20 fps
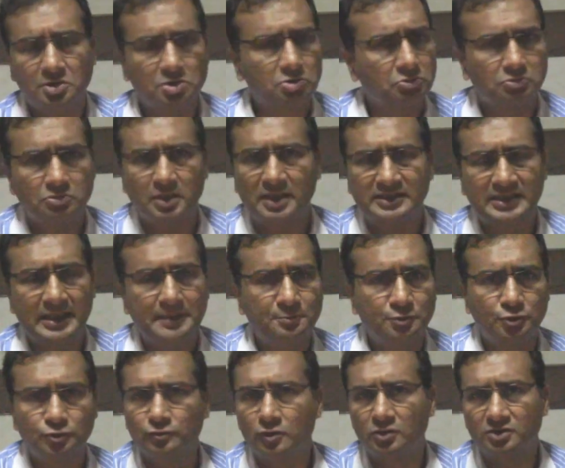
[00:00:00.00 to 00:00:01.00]
you
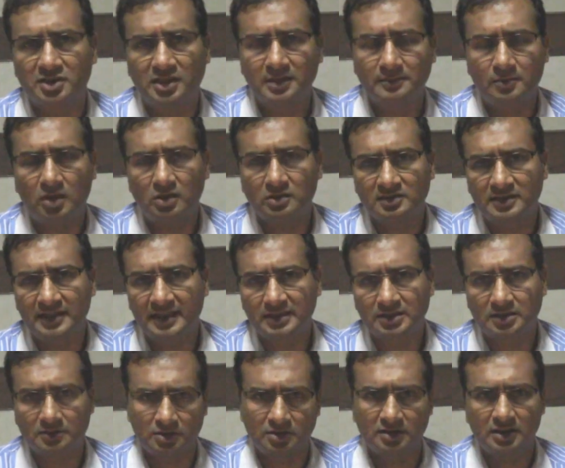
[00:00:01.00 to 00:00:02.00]
attempt 2 or 3 mock
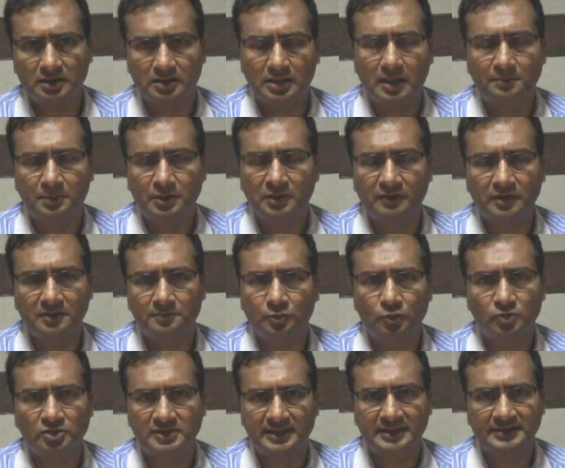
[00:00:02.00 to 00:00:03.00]
tests coupled with
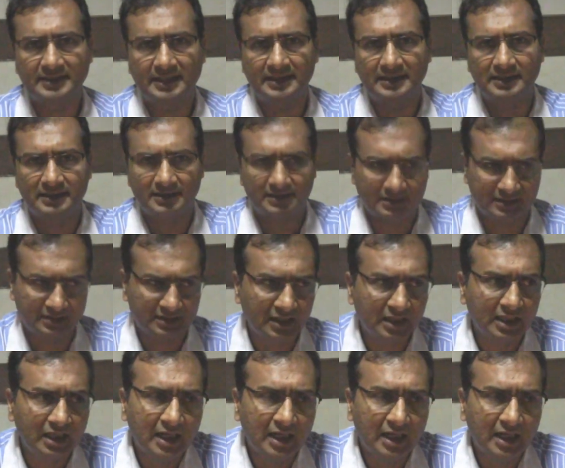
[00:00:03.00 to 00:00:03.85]
post-test analysis.